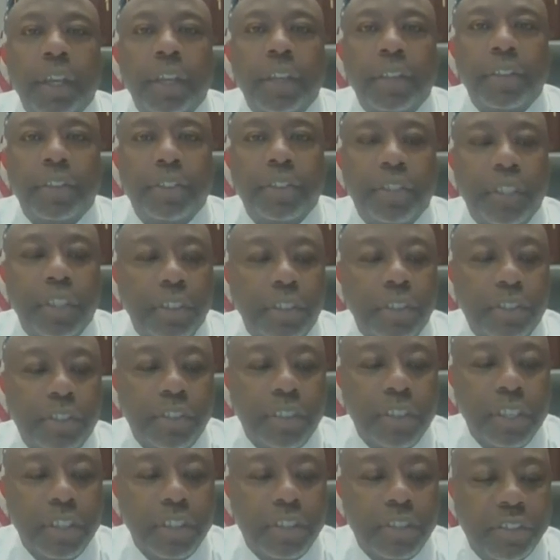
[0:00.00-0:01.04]
Since
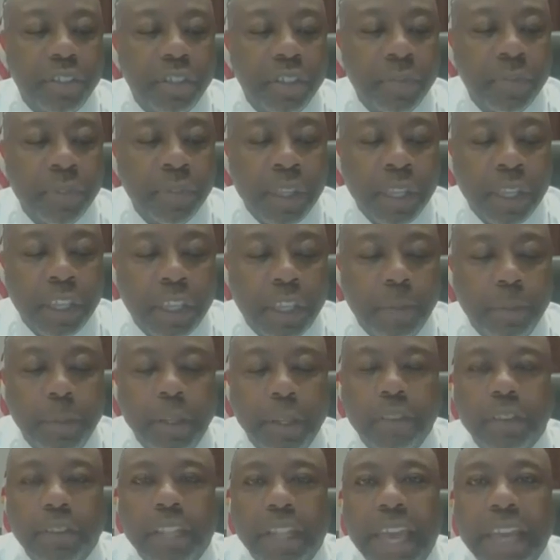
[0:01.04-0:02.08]
this
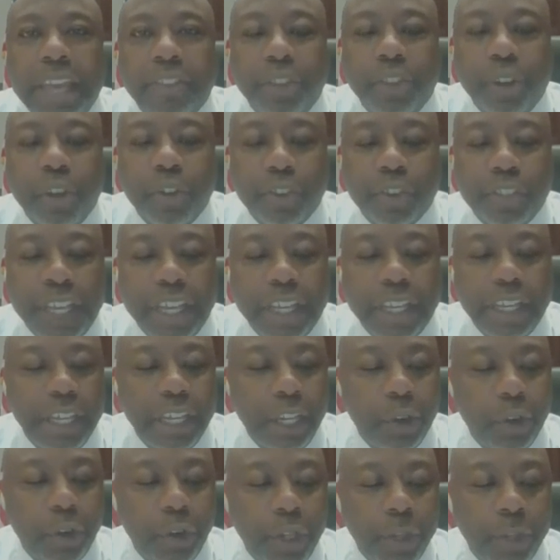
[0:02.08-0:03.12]
committee's last oversight
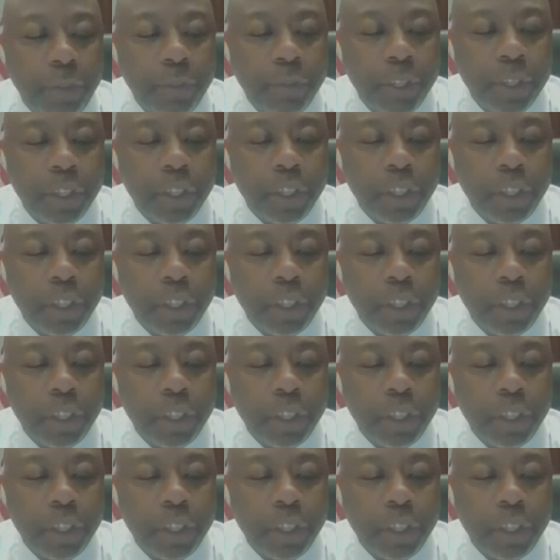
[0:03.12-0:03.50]
hearing,